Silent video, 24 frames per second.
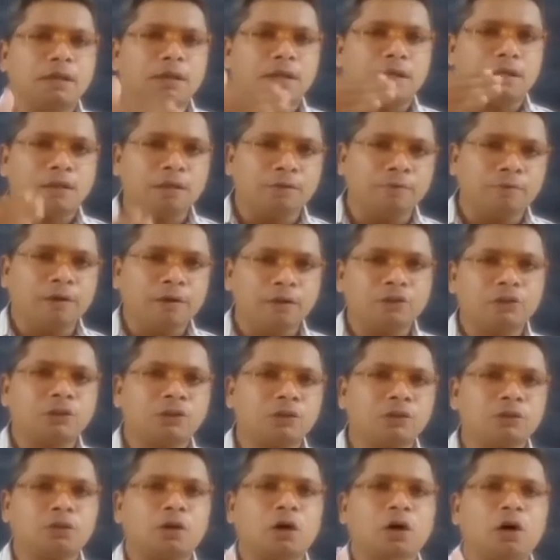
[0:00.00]

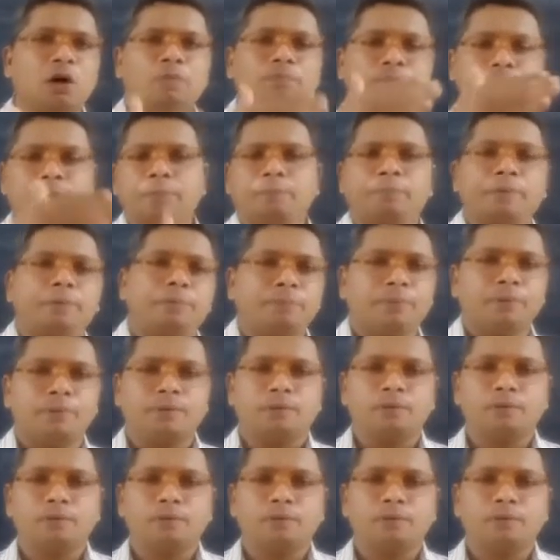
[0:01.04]
revolution of the people.